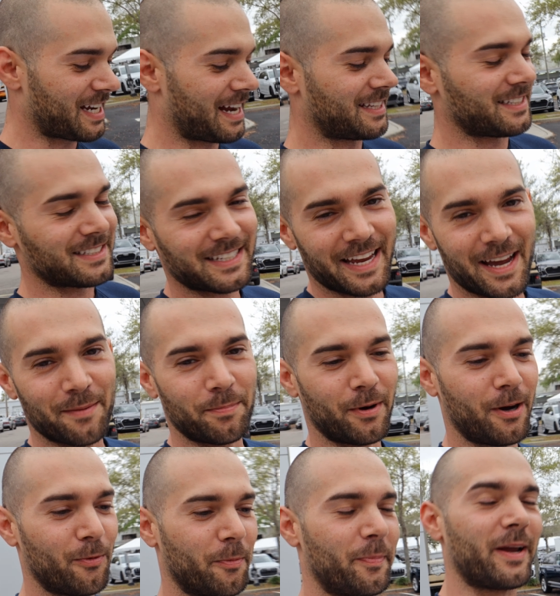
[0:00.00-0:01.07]
got to
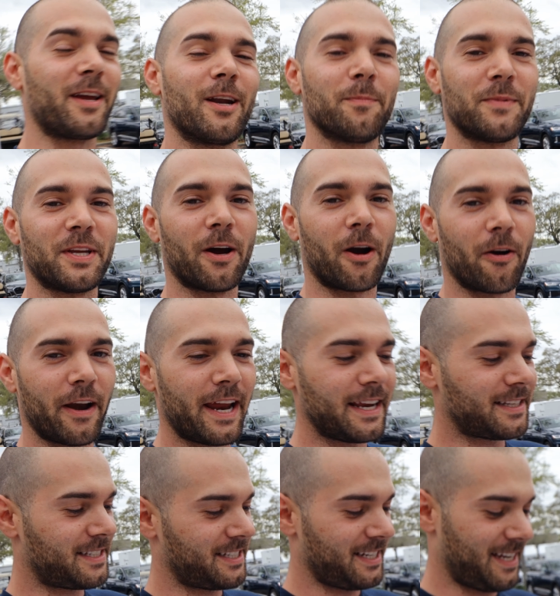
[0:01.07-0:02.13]
Tampa, we're picking up the
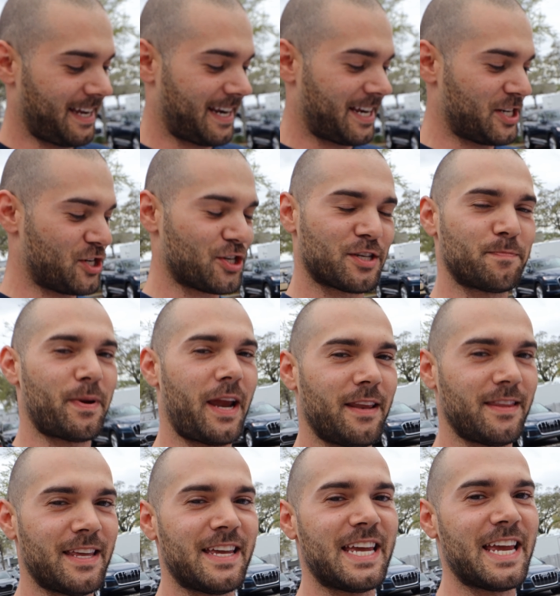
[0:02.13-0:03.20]
R8, and I just
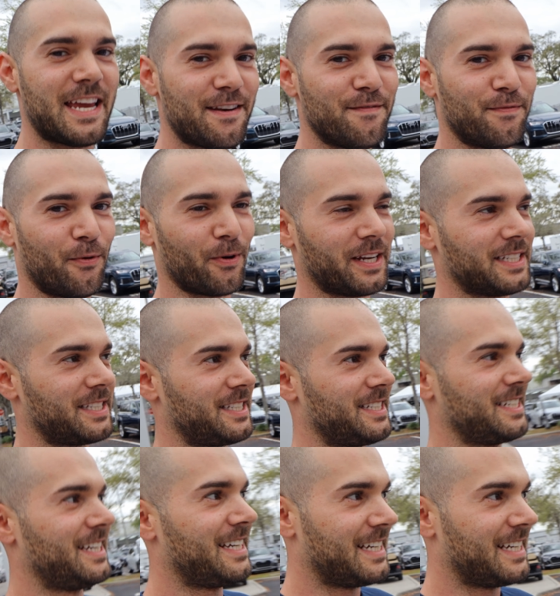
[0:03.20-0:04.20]
paid the invoice.